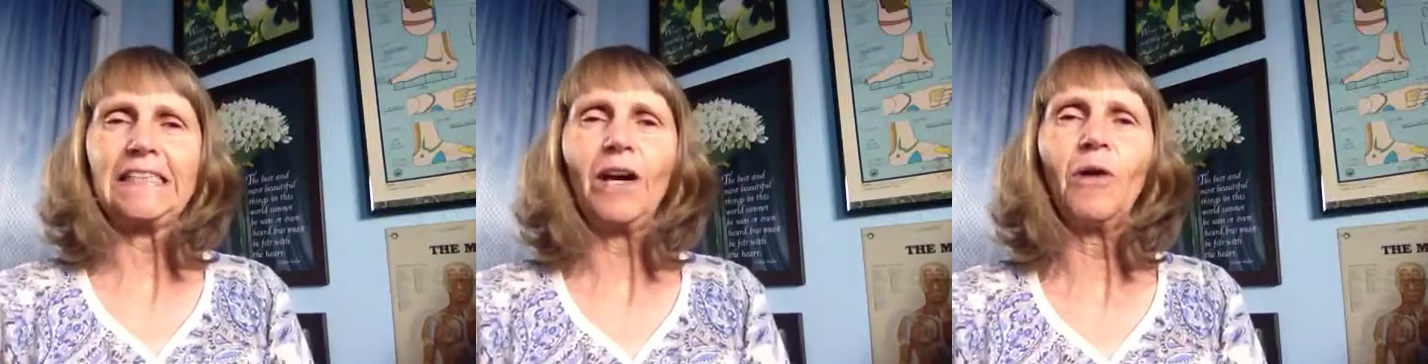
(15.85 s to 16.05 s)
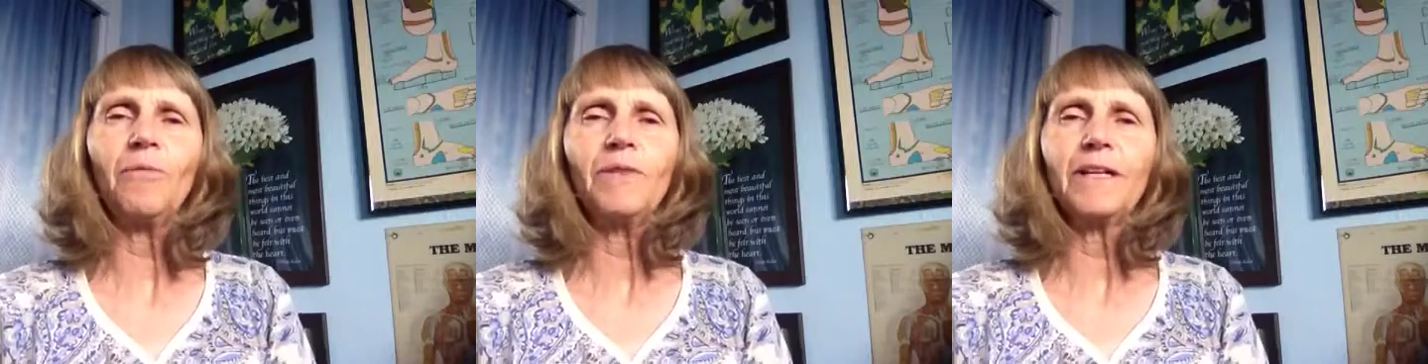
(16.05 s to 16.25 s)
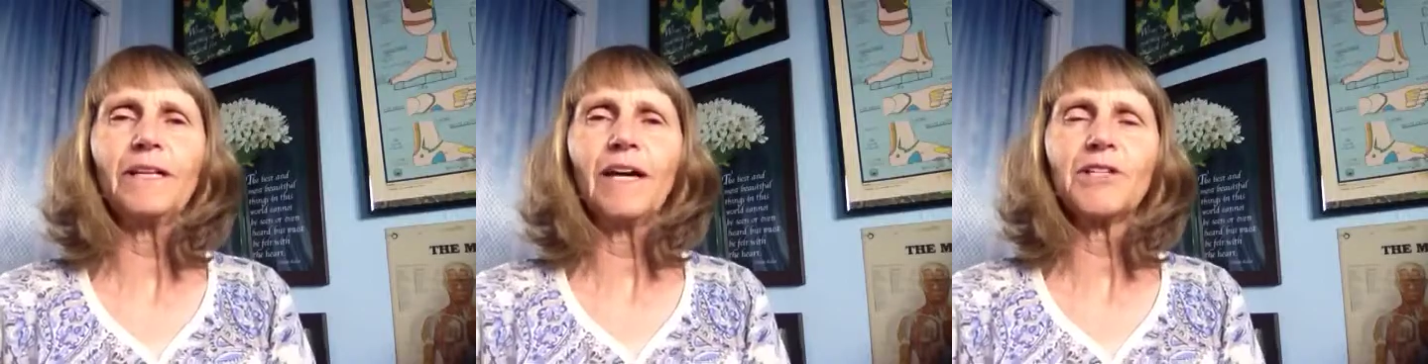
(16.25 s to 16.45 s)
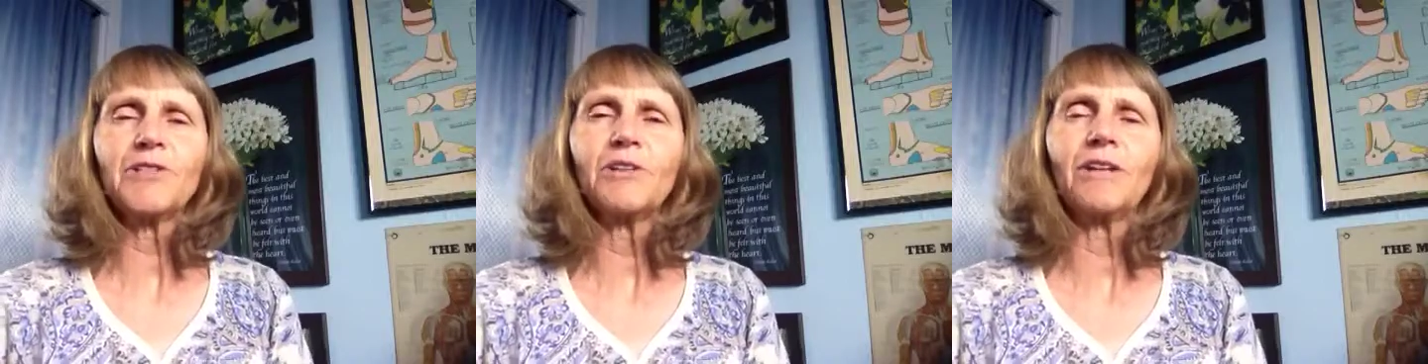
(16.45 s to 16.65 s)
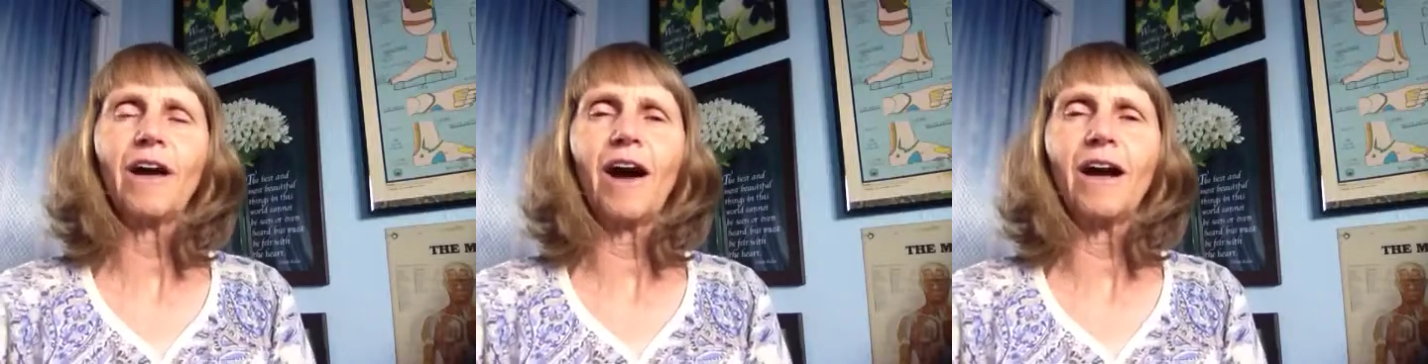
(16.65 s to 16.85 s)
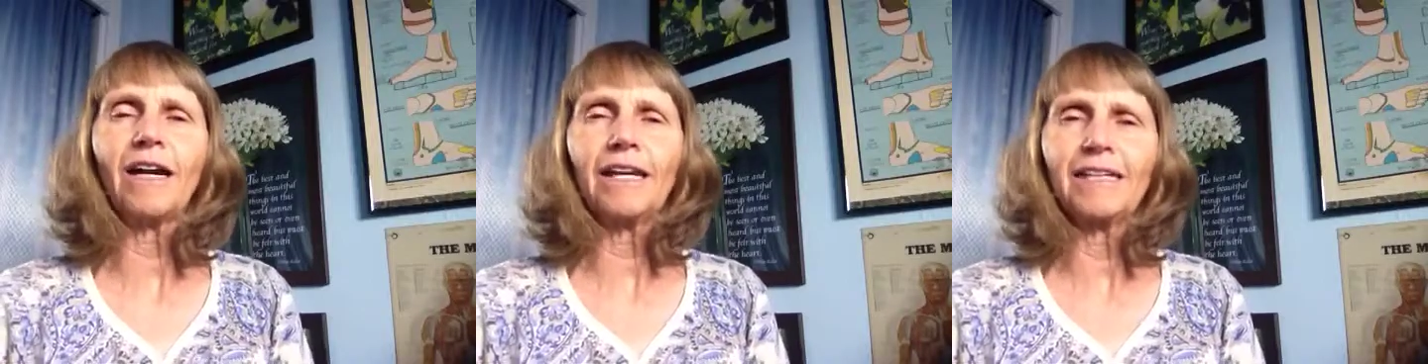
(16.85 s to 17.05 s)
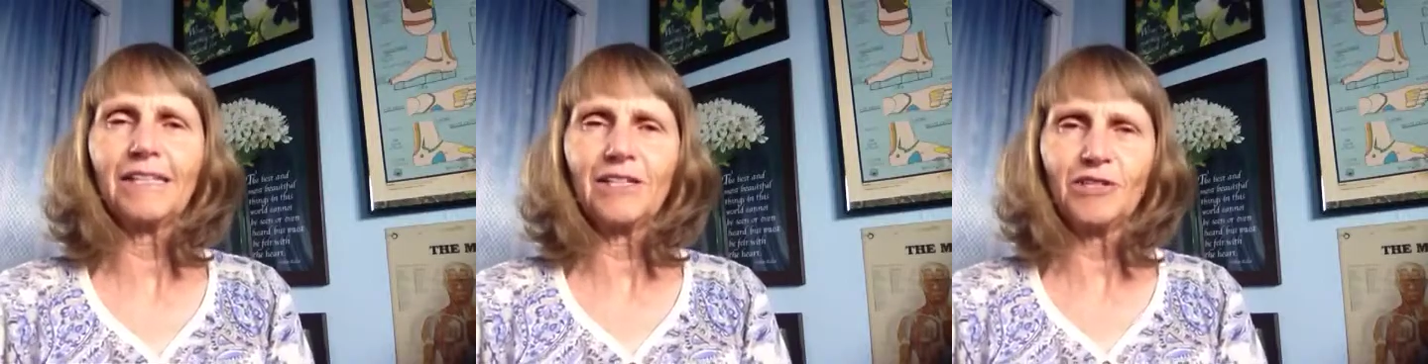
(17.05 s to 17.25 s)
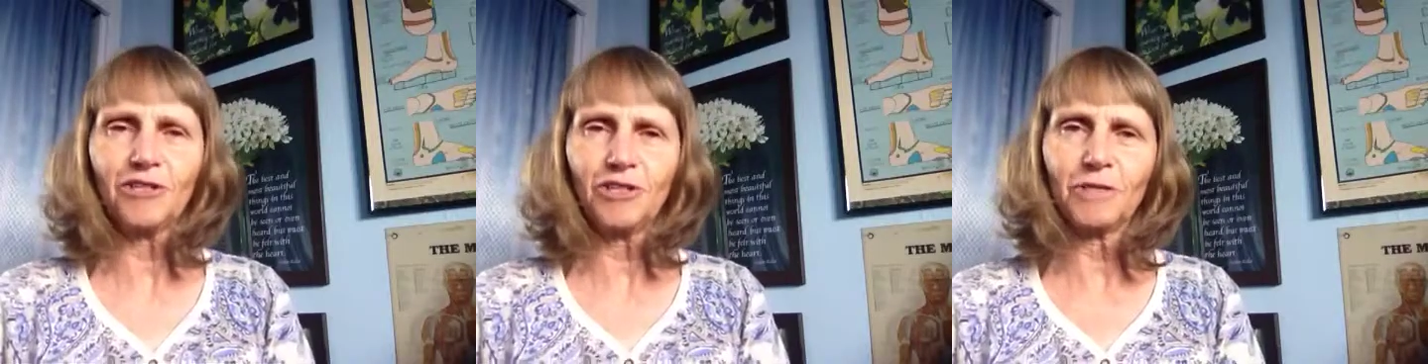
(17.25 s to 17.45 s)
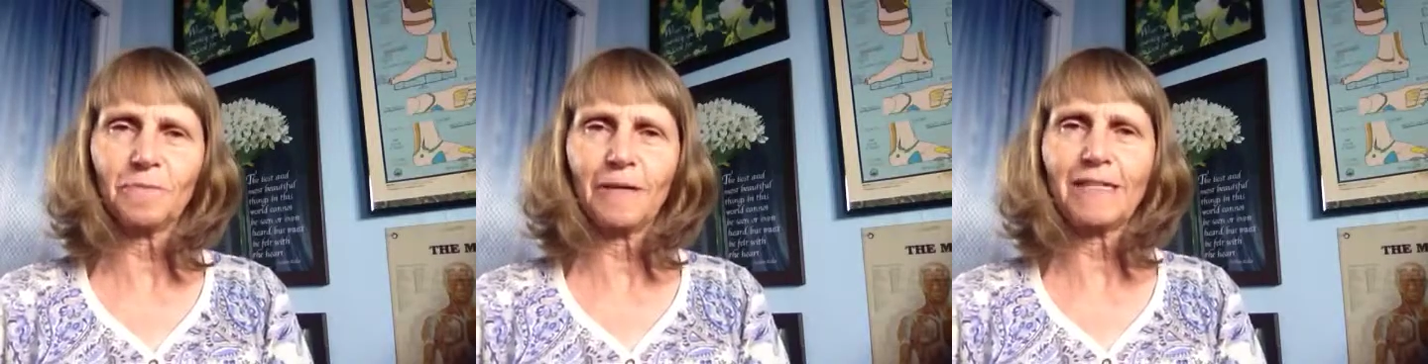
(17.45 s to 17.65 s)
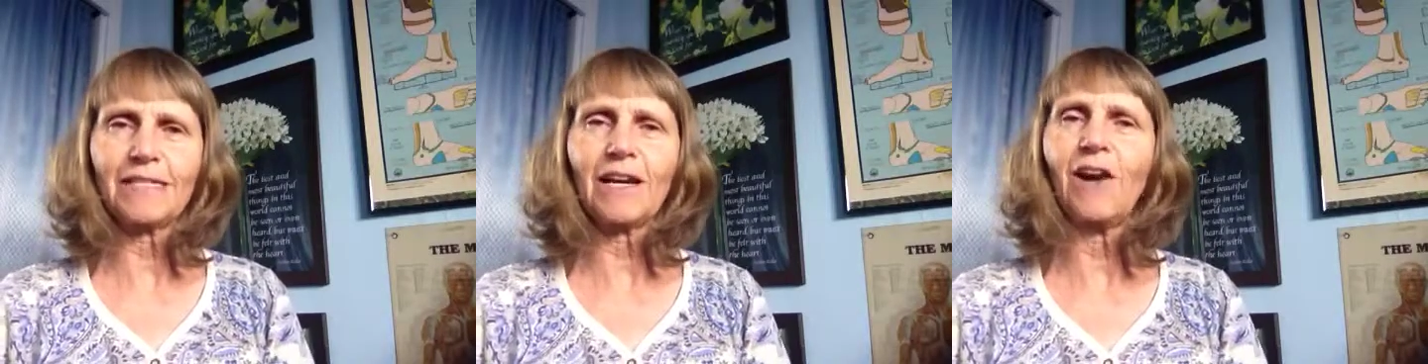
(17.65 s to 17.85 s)
hopefully not too long, and introduce
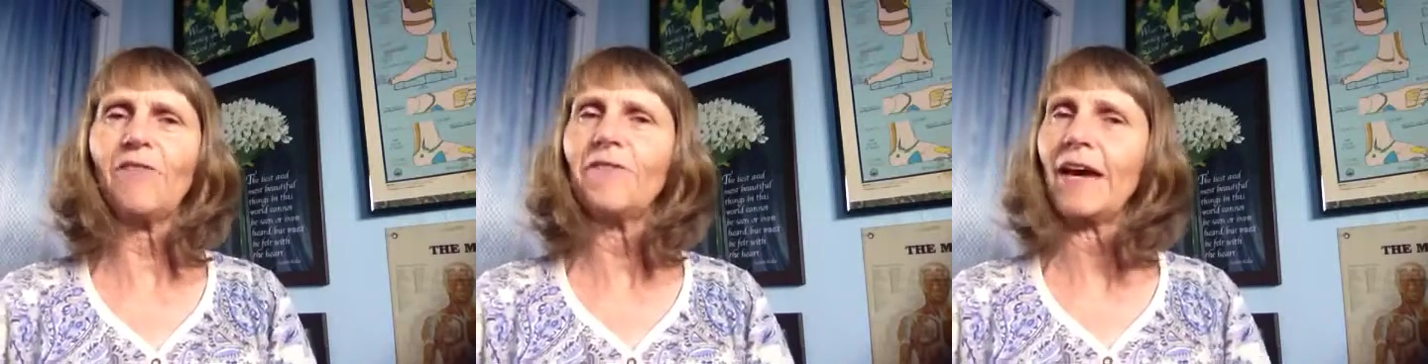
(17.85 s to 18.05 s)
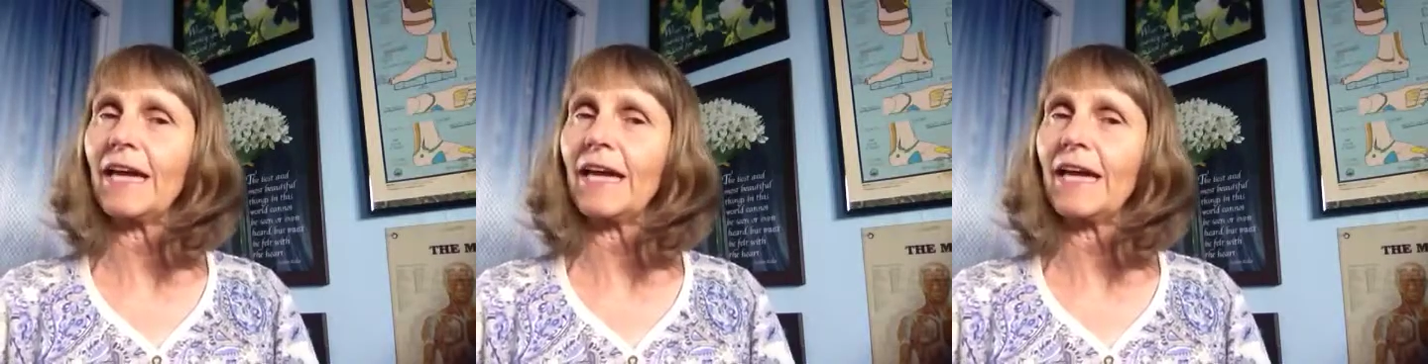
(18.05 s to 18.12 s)
myself